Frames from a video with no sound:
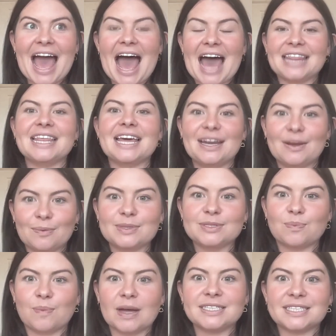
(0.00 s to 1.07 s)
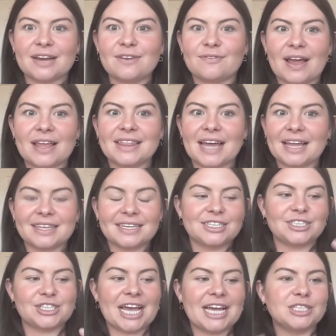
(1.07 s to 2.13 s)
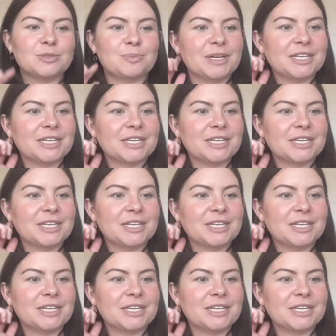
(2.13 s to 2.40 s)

And then it was once I read that it changed.